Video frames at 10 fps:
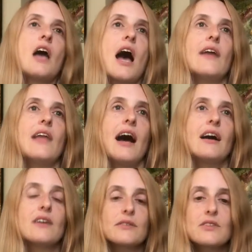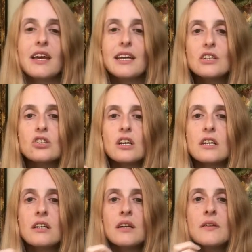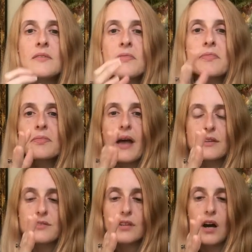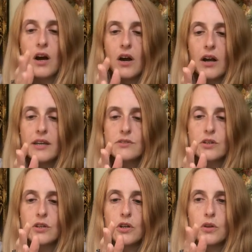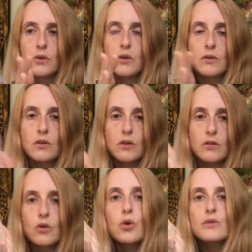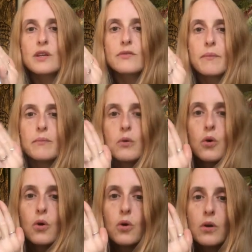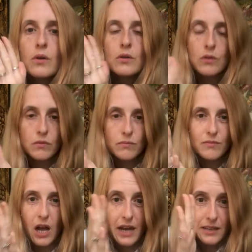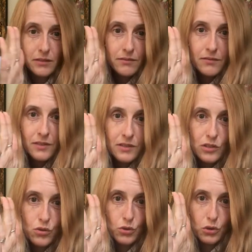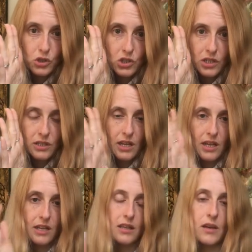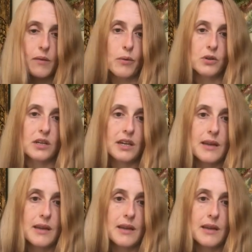and that adhesion, that scar, is going to cause even more like distortion in the body,